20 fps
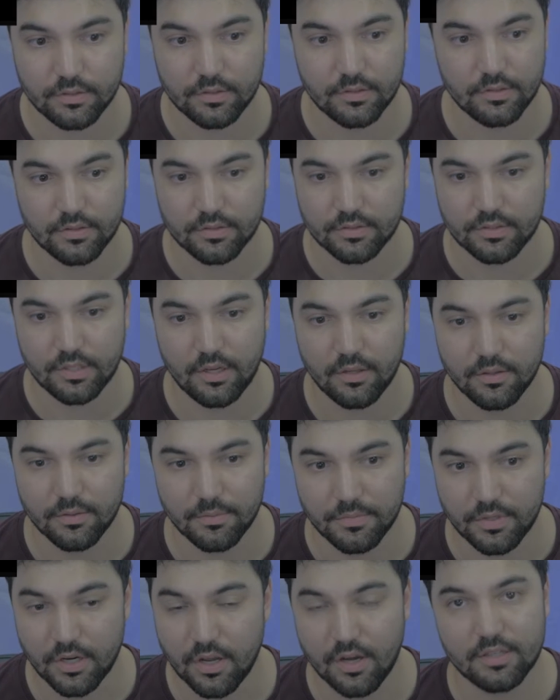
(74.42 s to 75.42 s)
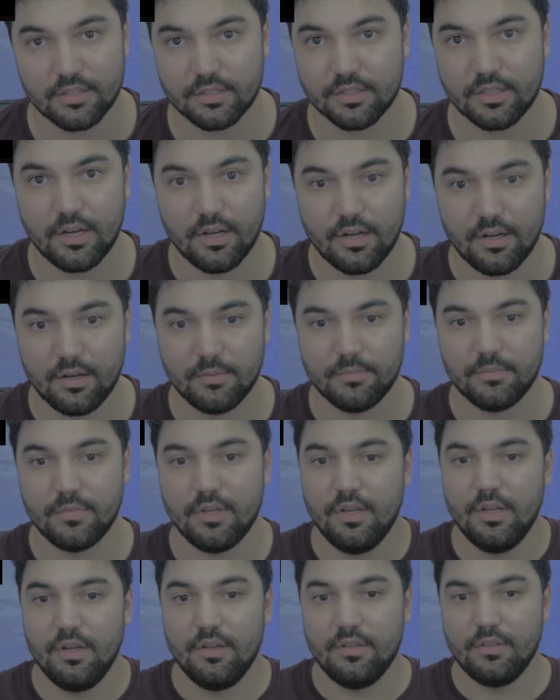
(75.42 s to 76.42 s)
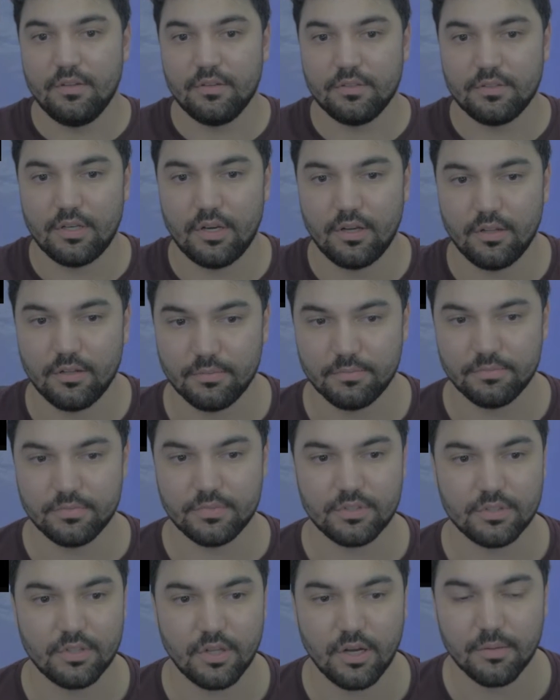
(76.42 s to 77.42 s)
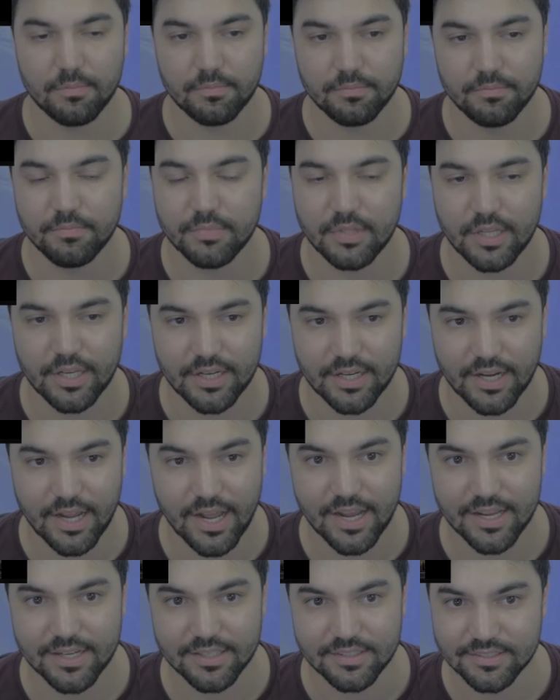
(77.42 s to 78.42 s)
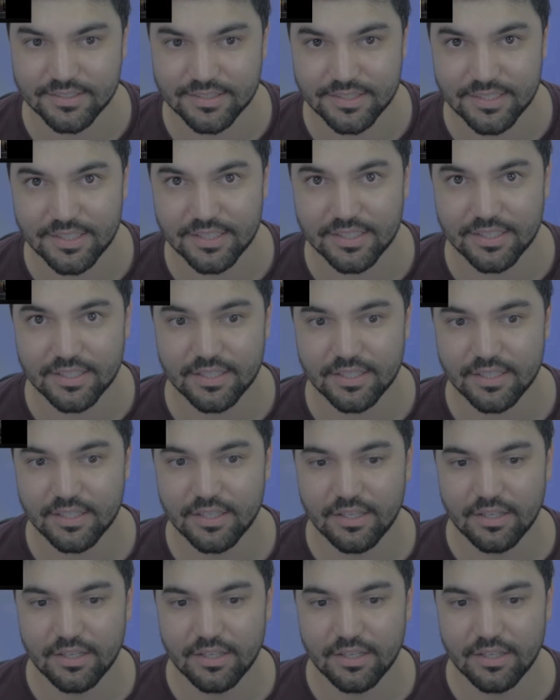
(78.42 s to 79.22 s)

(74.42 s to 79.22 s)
They're telling him not to come. They're telling him to stop playing hide and seek.